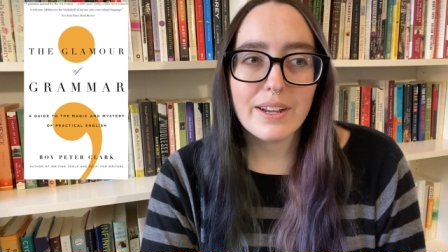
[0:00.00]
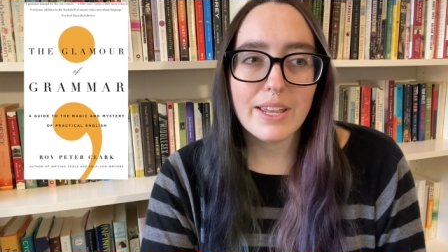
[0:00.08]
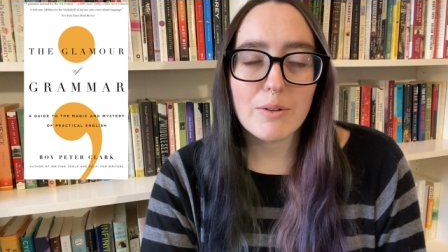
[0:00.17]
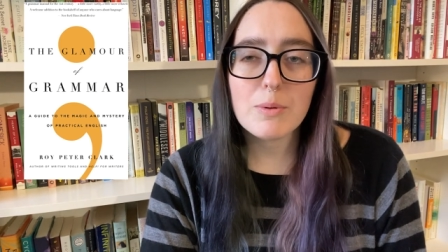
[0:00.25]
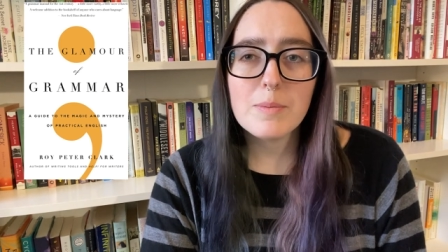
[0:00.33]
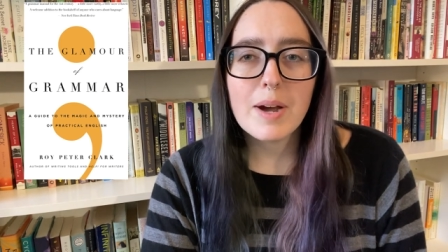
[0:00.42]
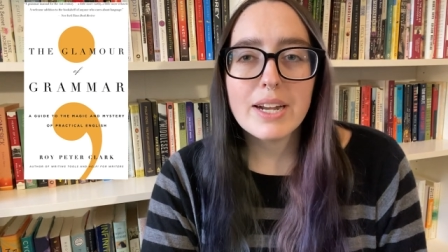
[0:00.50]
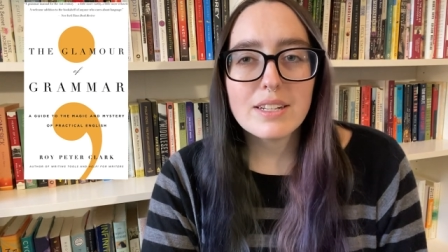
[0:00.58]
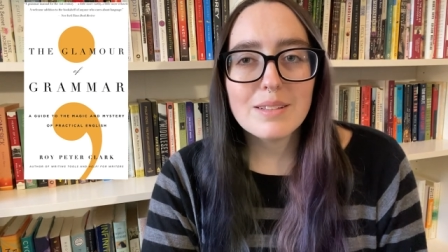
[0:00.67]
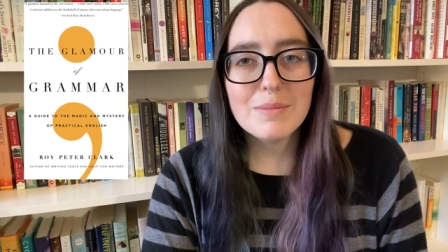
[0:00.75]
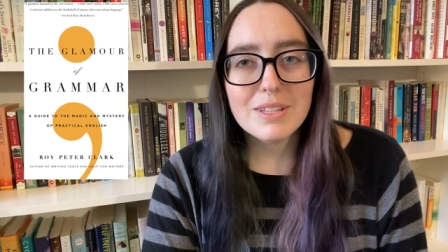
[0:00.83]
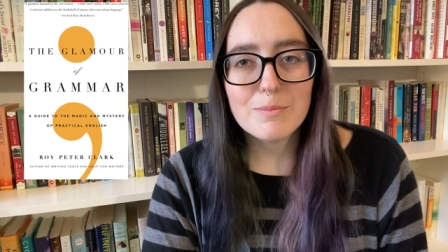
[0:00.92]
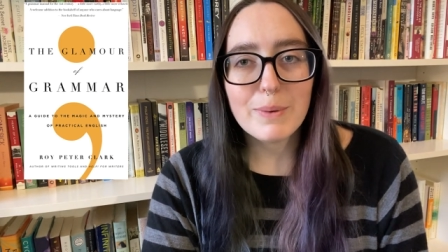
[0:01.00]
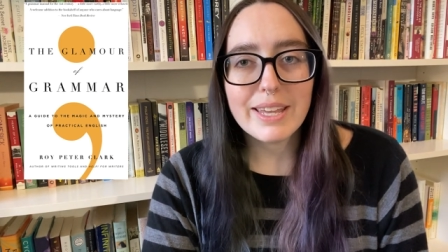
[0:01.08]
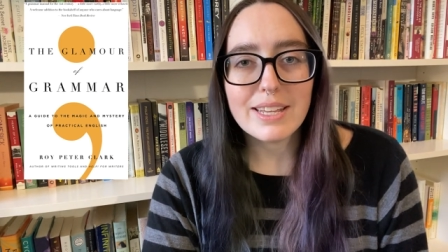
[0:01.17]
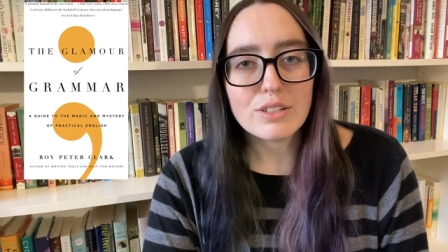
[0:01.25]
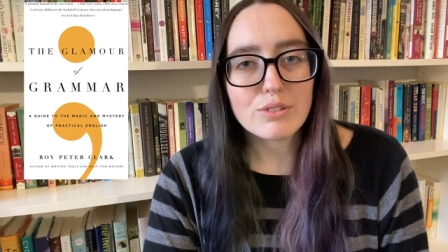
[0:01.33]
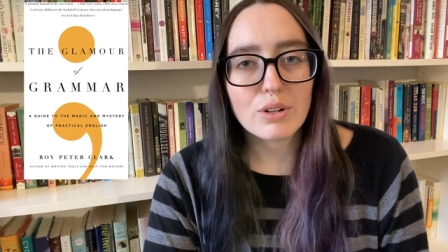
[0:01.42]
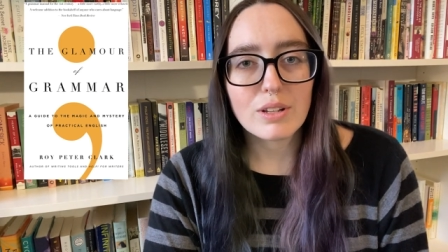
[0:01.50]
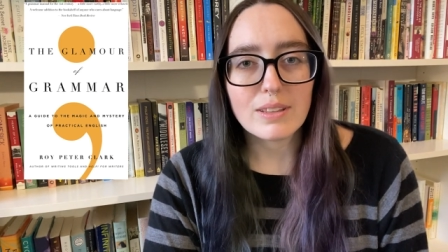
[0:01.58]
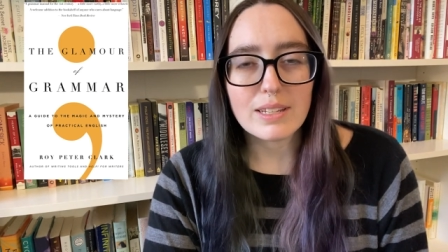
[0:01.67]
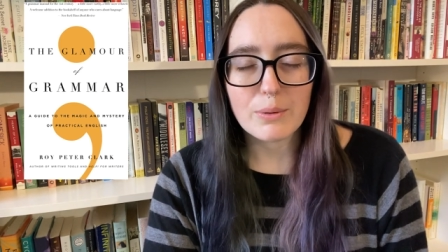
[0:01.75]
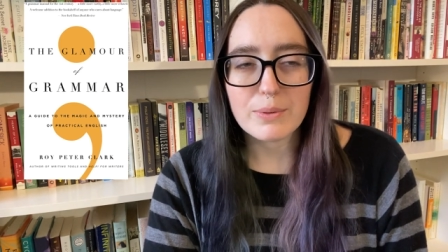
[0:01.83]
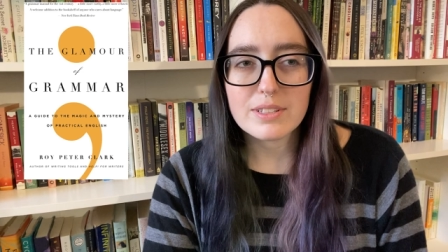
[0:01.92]
it reminded me of my intro to
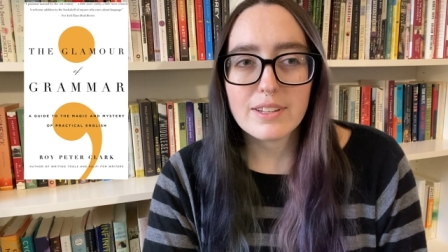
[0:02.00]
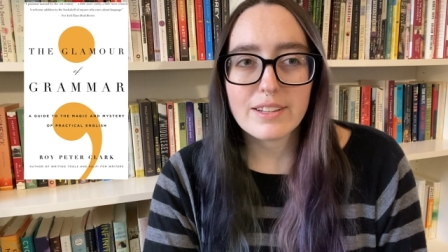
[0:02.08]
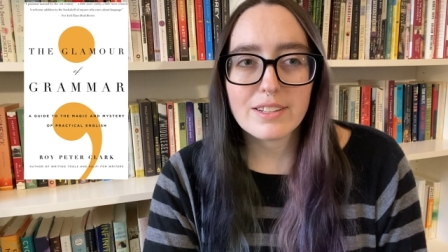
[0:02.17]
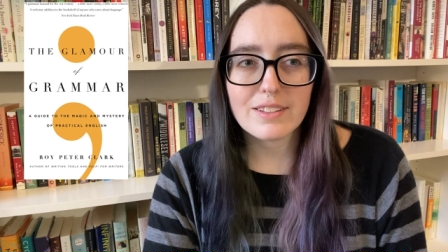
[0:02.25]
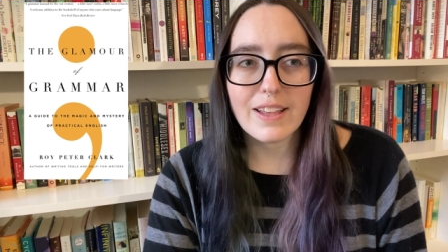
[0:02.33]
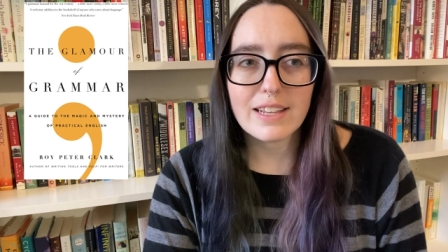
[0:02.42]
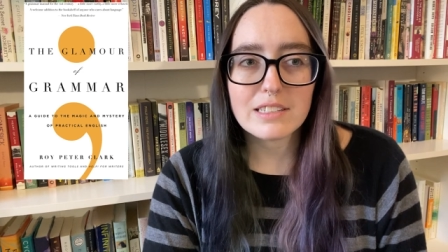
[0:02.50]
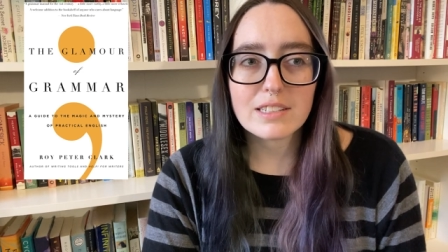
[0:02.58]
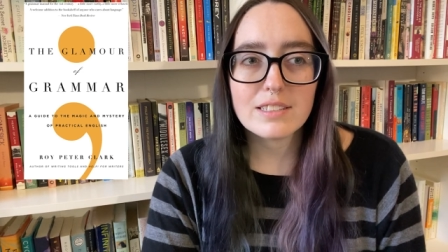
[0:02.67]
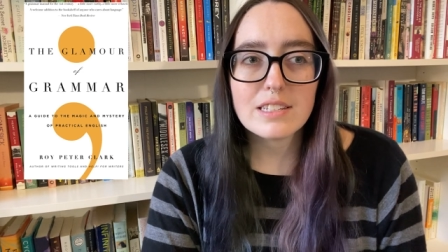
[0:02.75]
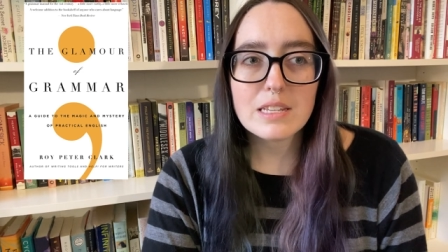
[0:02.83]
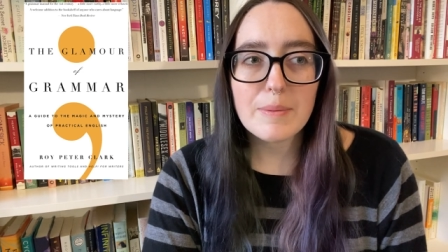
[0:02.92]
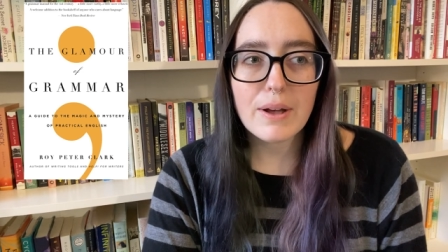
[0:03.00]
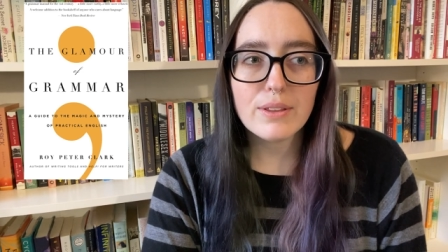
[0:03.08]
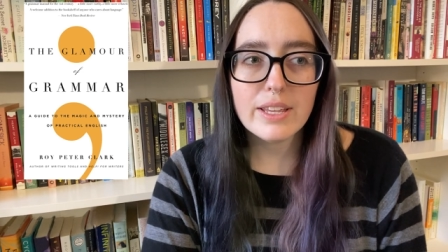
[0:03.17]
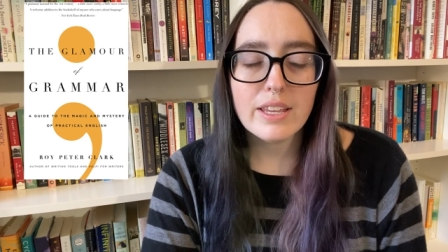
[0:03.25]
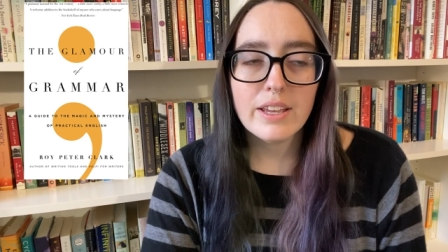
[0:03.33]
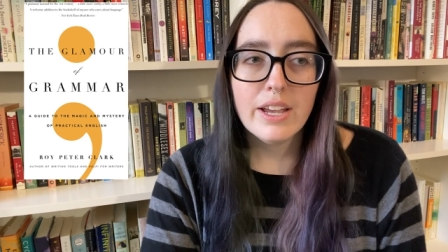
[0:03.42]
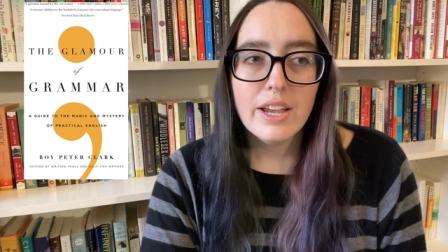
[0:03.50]
linguistics class because it's about like